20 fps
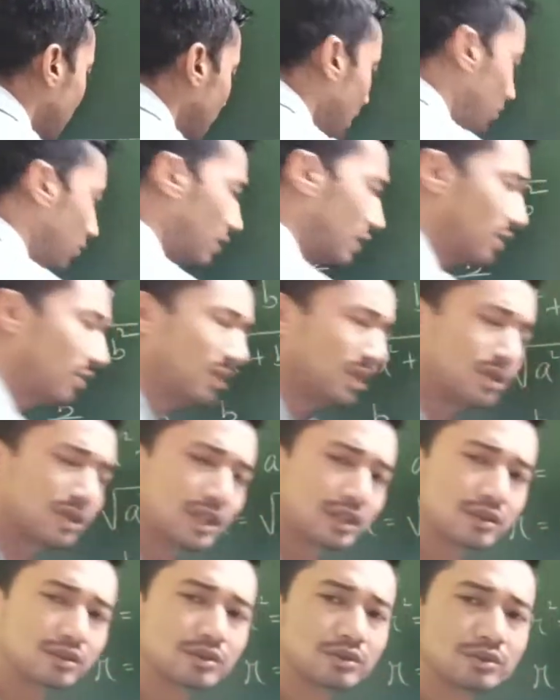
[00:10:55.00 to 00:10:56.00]
and what are we
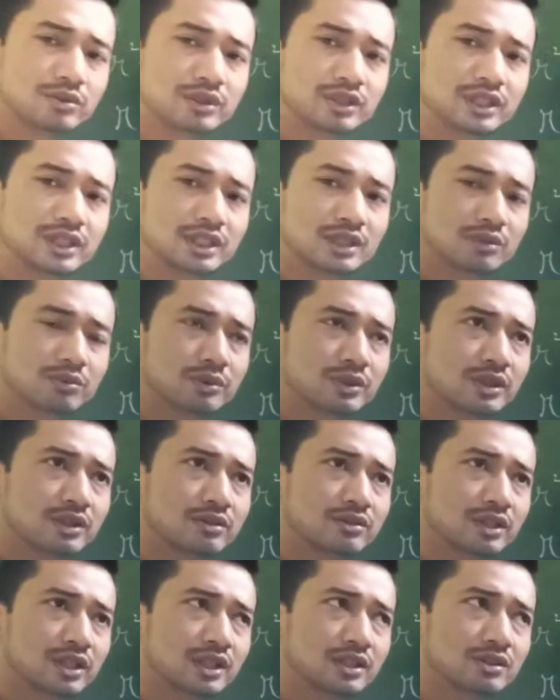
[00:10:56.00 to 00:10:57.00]
trying to do here? We are
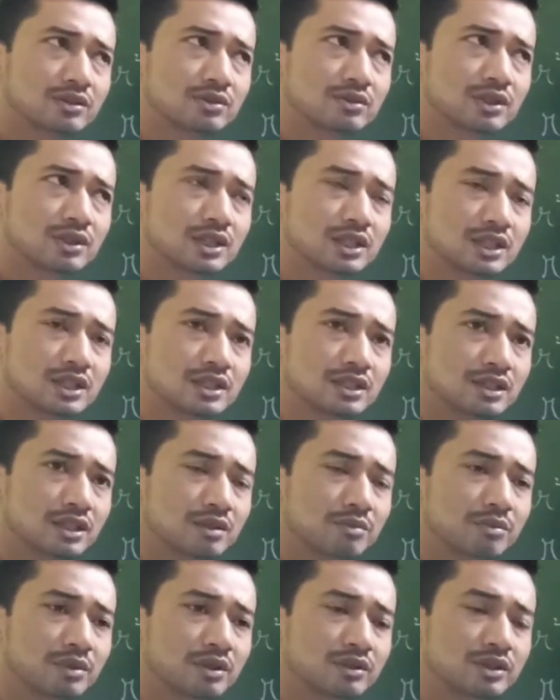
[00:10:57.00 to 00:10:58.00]
trying to learn
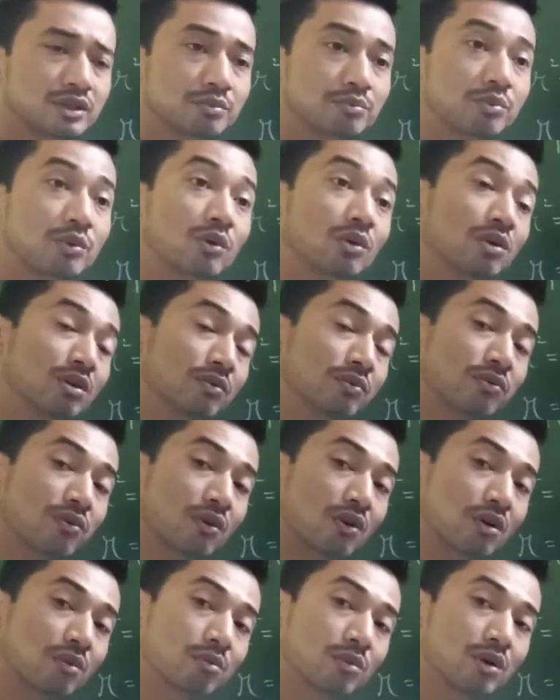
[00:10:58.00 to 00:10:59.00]
about the polar
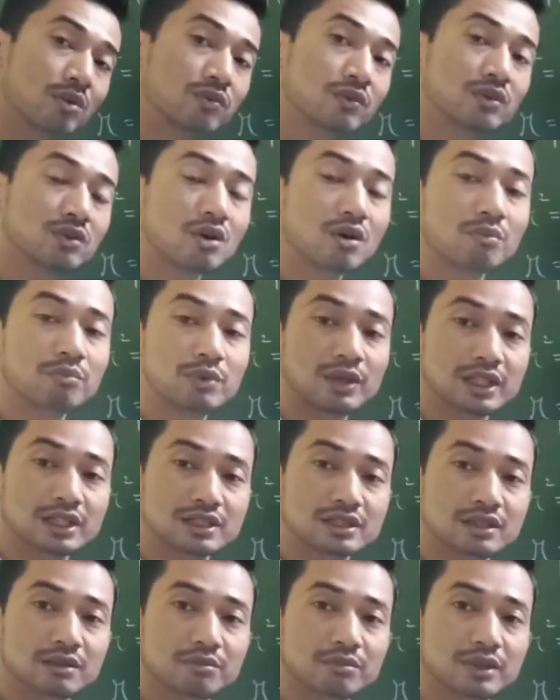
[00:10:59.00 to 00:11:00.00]
form of a
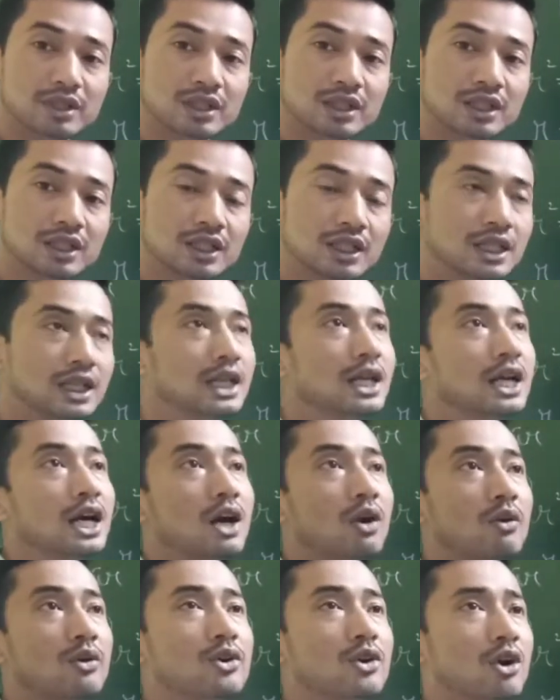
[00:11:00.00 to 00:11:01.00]
complex number.
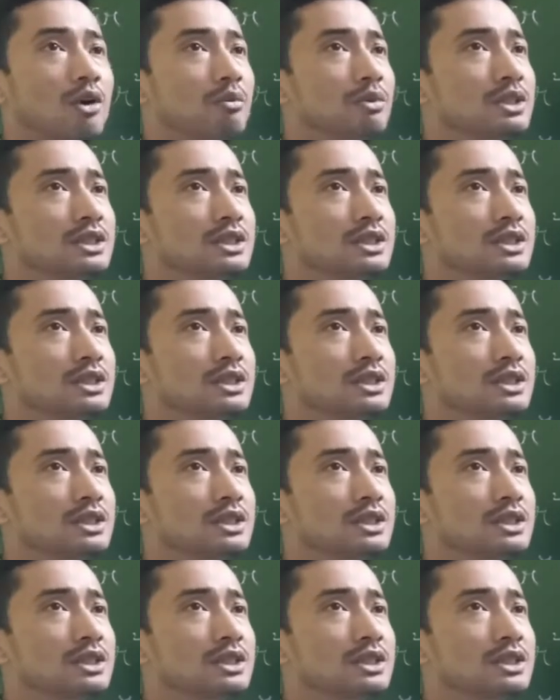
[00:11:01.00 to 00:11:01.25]
Our normal